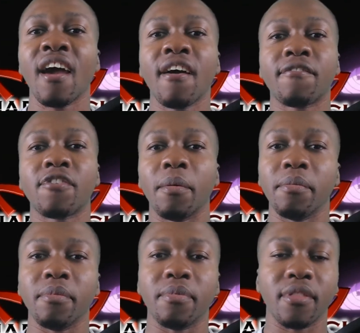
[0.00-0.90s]
from
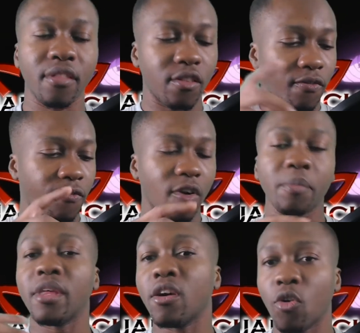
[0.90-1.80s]

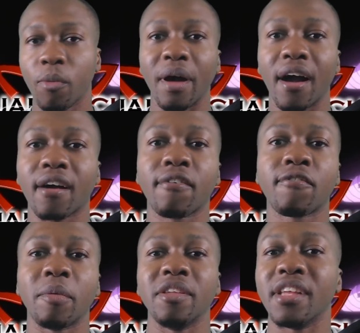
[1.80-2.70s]
they go back, from
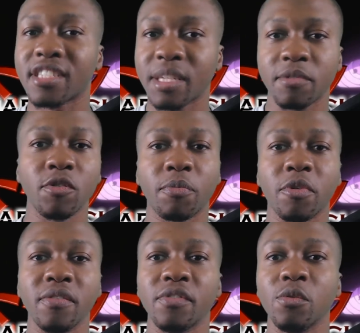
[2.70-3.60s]
the next episode
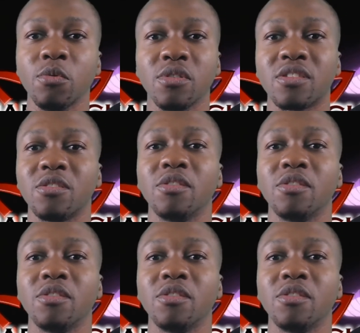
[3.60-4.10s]
previews to the